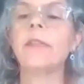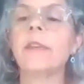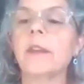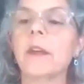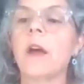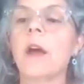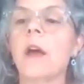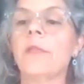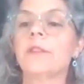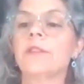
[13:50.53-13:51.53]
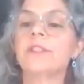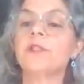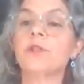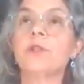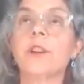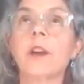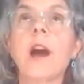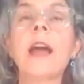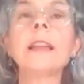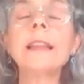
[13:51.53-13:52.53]
then the cisterna
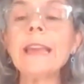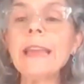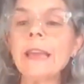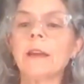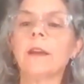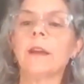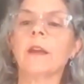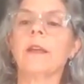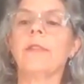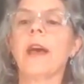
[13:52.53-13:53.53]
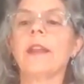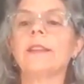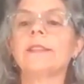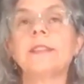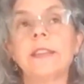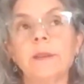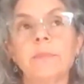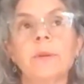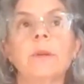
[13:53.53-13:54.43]
chyli, that is a deep